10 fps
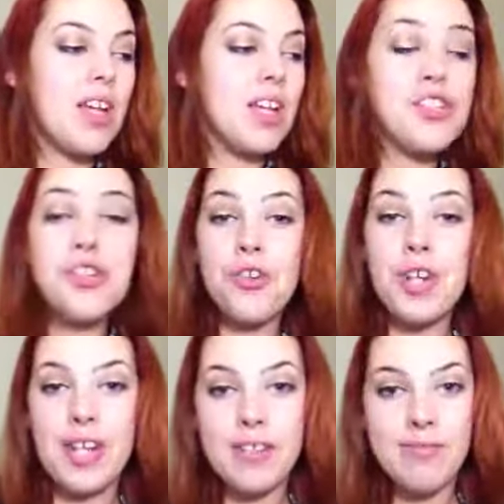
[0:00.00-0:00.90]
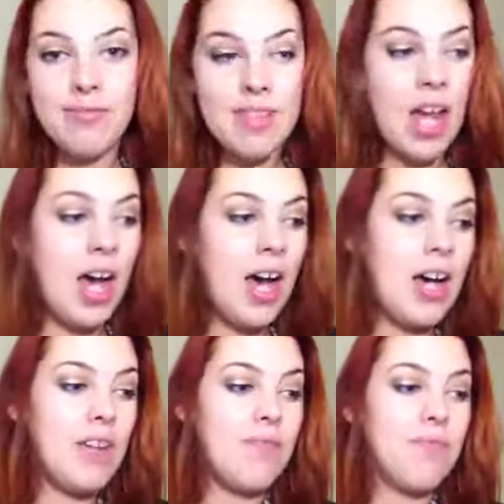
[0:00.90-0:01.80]
A journey.
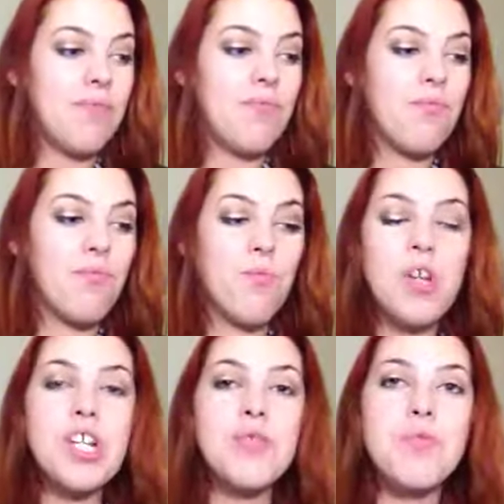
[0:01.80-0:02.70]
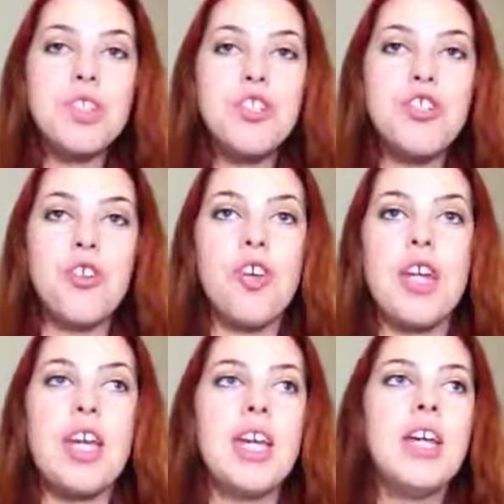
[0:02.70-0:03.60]
Reached was a
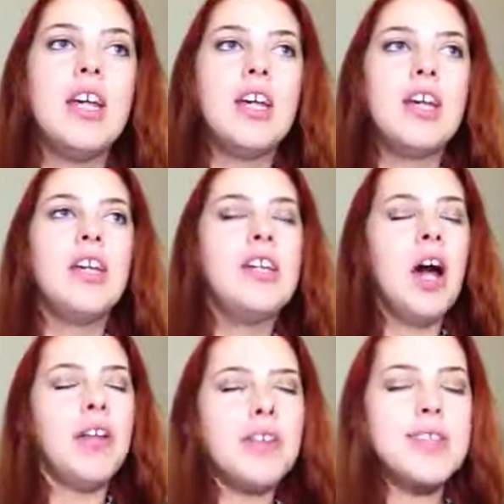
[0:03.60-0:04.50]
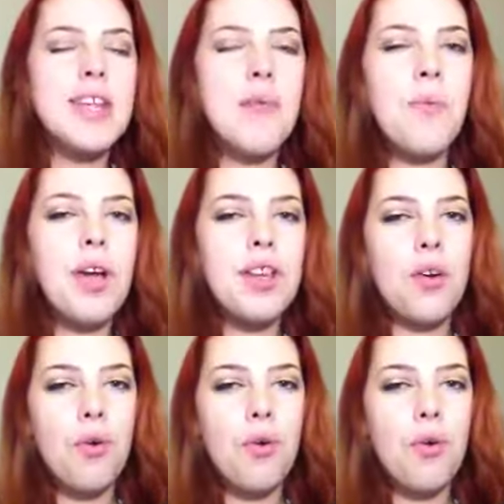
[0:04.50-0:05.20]
journey, not in the same way that